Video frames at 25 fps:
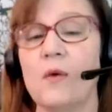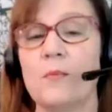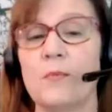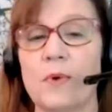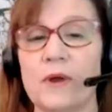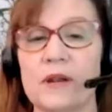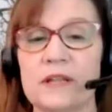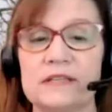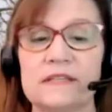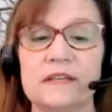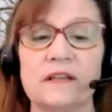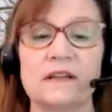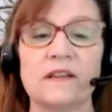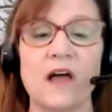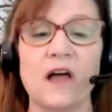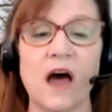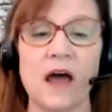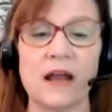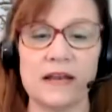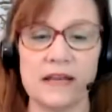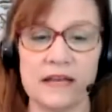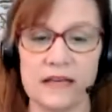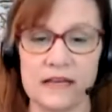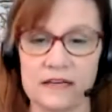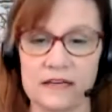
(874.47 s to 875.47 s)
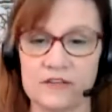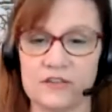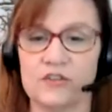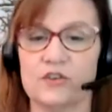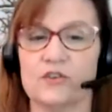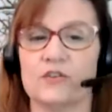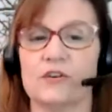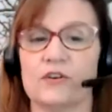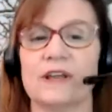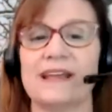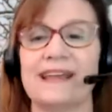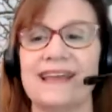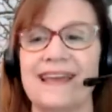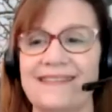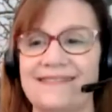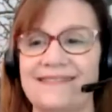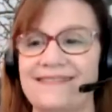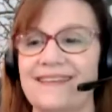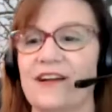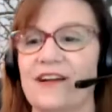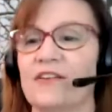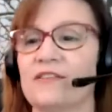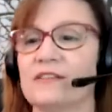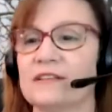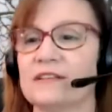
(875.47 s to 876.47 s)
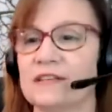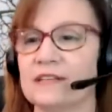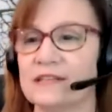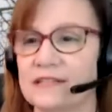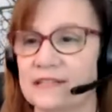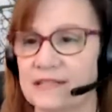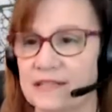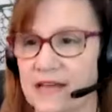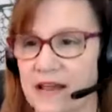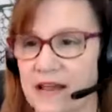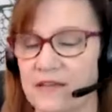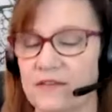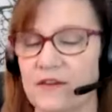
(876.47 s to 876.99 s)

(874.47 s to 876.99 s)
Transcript: But it's a lot easier to get there and to stay